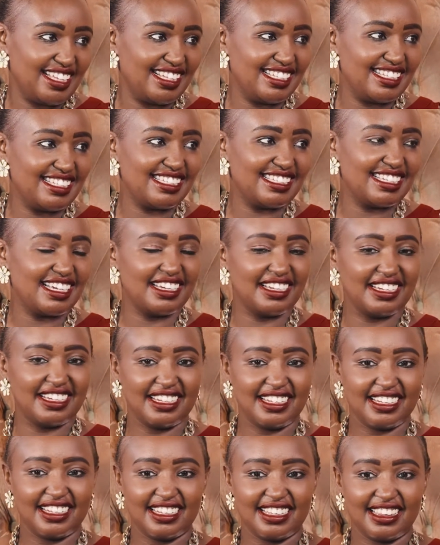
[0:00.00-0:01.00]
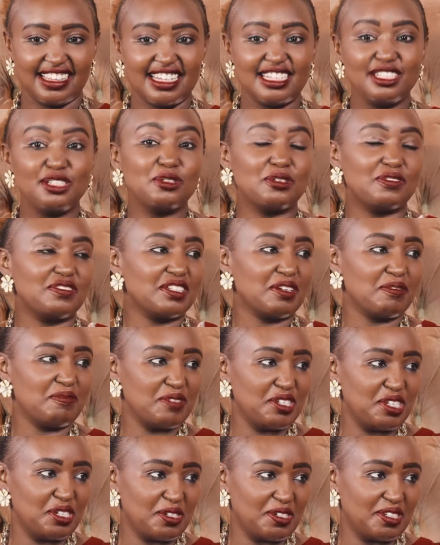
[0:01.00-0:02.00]
is the issue of
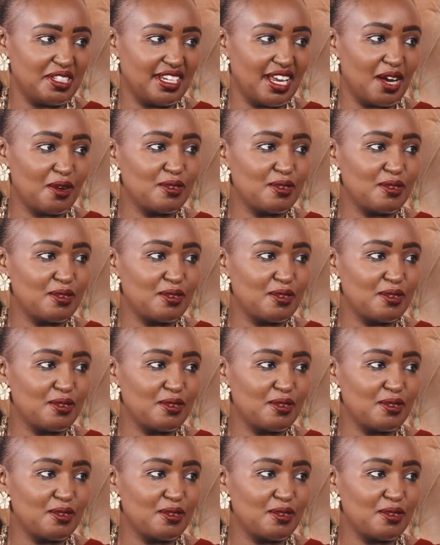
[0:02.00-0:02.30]
submission.